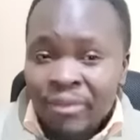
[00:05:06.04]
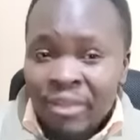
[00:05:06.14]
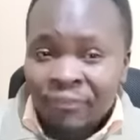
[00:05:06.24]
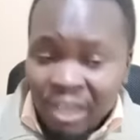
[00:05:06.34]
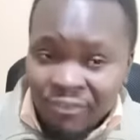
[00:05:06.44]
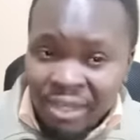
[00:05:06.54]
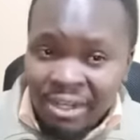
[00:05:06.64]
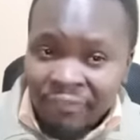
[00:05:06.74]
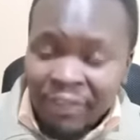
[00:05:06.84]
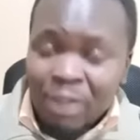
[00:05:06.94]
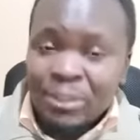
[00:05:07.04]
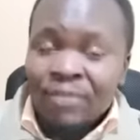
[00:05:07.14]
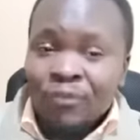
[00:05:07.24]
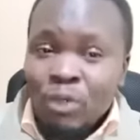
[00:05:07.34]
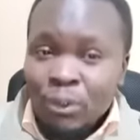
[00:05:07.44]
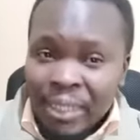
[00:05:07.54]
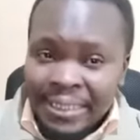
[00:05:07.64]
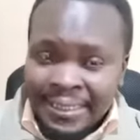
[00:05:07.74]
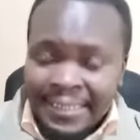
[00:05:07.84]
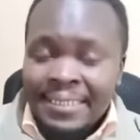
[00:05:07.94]
with the 500,000 votes we
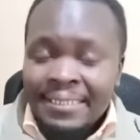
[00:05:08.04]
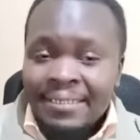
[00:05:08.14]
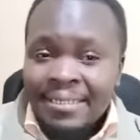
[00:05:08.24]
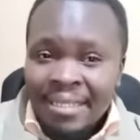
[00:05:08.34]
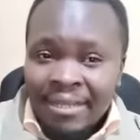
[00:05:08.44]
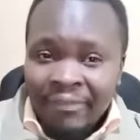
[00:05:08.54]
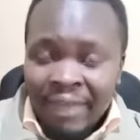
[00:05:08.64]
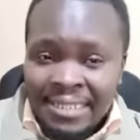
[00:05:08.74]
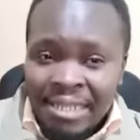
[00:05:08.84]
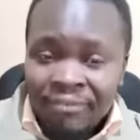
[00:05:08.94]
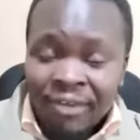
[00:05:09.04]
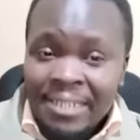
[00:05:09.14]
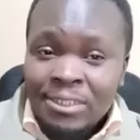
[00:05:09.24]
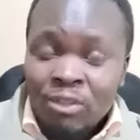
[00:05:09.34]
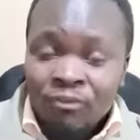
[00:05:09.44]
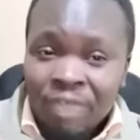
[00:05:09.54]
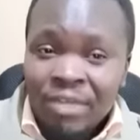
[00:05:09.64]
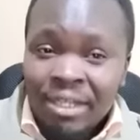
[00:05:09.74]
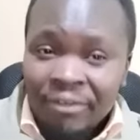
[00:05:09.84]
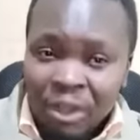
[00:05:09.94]
are seeing, that difference of
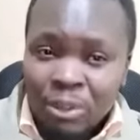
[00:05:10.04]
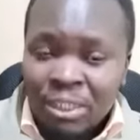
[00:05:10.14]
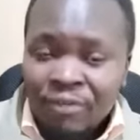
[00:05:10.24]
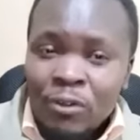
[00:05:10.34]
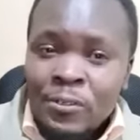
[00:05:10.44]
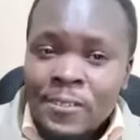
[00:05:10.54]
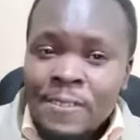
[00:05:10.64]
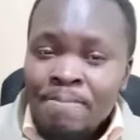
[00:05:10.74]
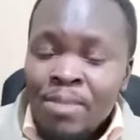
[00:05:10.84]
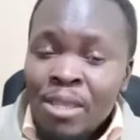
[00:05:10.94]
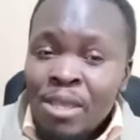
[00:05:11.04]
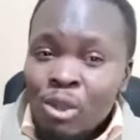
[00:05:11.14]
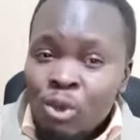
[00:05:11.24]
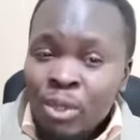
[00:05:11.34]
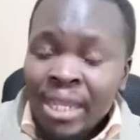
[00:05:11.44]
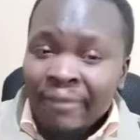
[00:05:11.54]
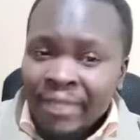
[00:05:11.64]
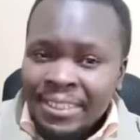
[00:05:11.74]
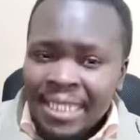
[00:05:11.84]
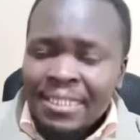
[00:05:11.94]
500,000 votes, looking at
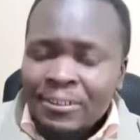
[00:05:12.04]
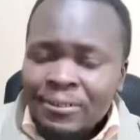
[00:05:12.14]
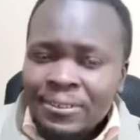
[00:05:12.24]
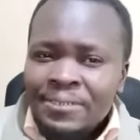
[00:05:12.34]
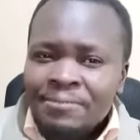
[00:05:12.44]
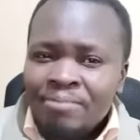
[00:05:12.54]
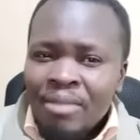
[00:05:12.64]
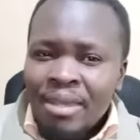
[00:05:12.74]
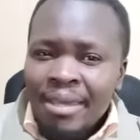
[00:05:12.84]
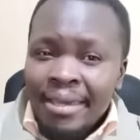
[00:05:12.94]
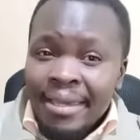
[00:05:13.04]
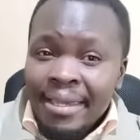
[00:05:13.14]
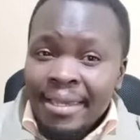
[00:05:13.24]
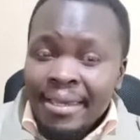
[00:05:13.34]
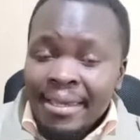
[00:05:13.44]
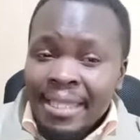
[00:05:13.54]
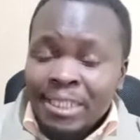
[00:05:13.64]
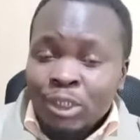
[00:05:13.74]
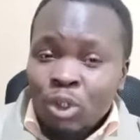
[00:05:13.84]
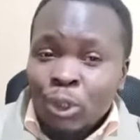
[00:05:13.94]
the turnout,
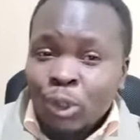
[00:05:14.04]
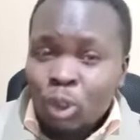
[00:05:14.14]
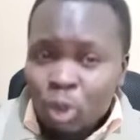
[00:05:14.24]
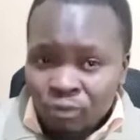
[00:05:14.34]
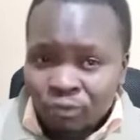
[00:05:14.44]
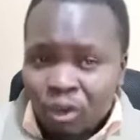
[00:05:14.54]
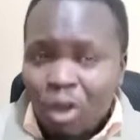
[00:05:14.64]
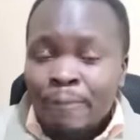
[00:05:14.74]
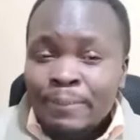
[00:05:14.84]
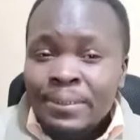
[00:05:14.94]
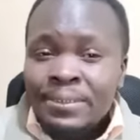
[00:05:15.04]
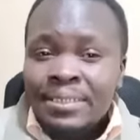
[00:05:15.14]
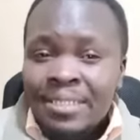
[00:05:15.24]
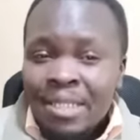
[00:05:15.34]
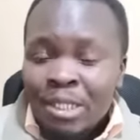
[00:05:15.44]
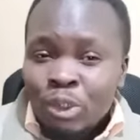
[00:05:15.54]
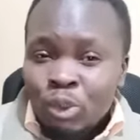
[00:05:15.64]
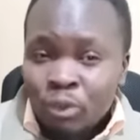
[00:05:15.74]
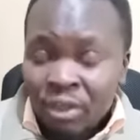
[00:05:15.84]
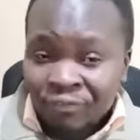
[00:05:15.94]
it also conforms
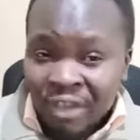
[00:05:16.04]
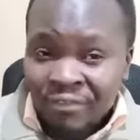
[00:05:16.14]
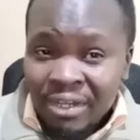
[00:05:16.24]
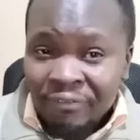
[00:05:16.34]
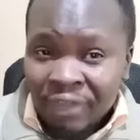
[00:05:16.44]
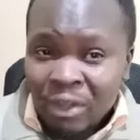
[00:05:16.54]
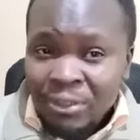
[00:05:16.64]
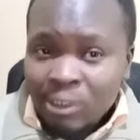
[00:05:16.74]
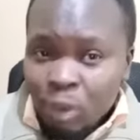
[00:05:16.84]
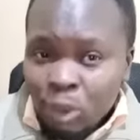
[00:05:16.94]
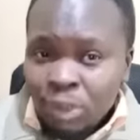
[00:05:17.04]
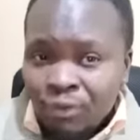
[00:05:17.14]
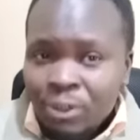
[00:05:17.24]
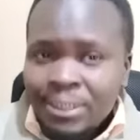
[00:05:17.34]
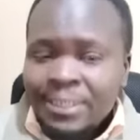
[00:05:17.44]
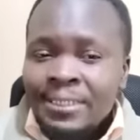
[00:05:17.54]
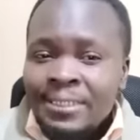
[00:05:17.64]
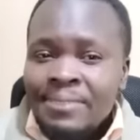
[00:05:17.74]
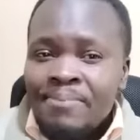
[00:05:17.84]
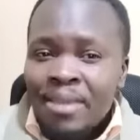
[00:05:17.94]
to the 500,000 ghost
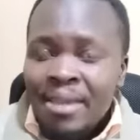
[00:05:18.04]
voters